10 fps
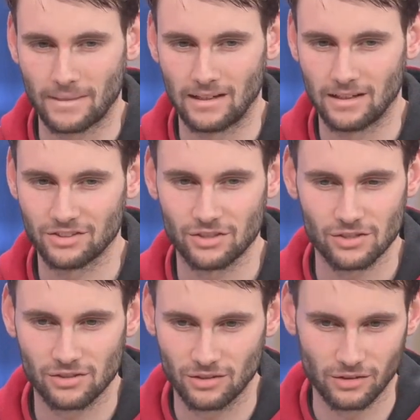Let's
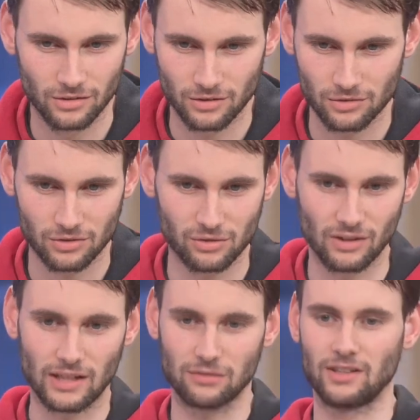just use 2
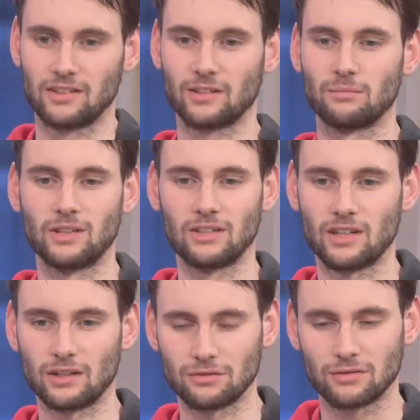lifelines and be
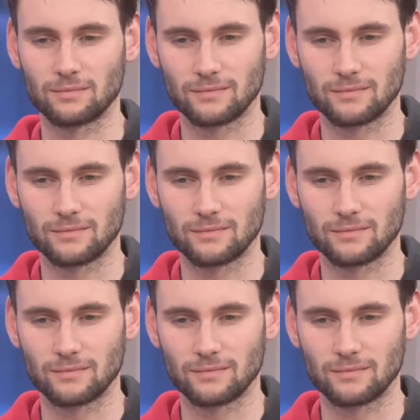safe.